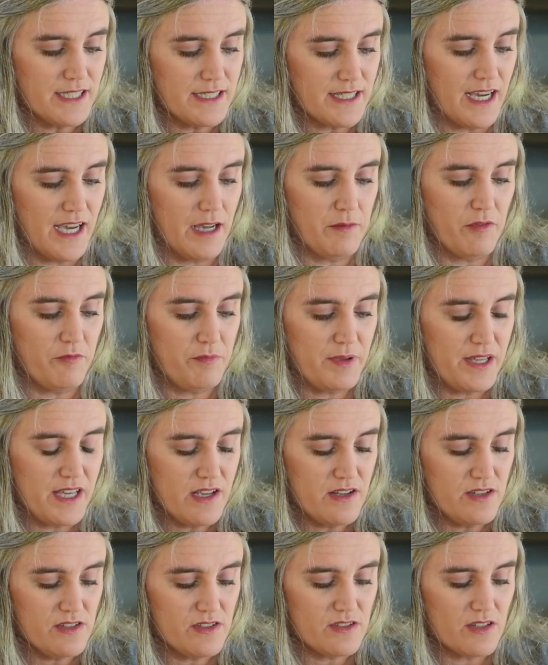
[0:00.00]
time of
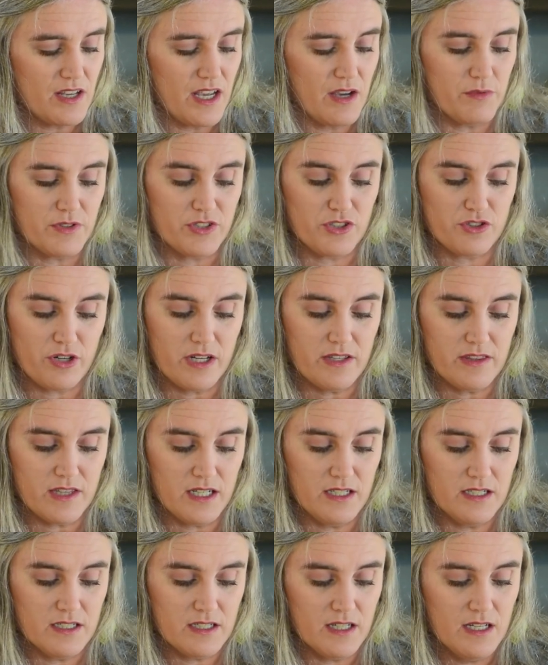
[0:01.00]
peace and was
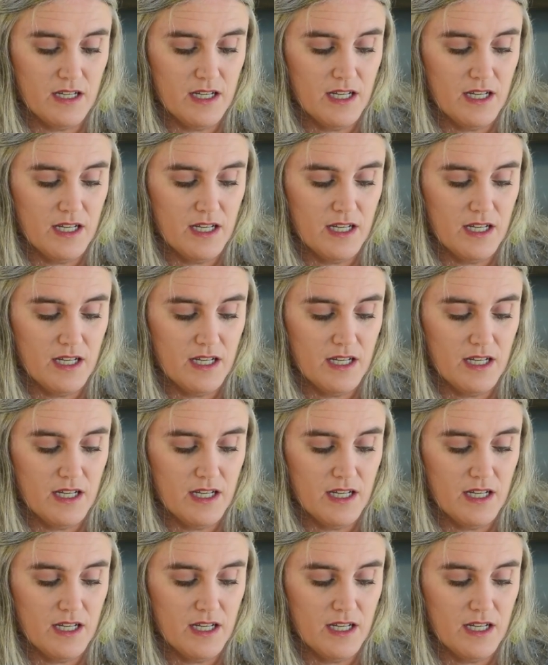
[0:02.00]
strengthened.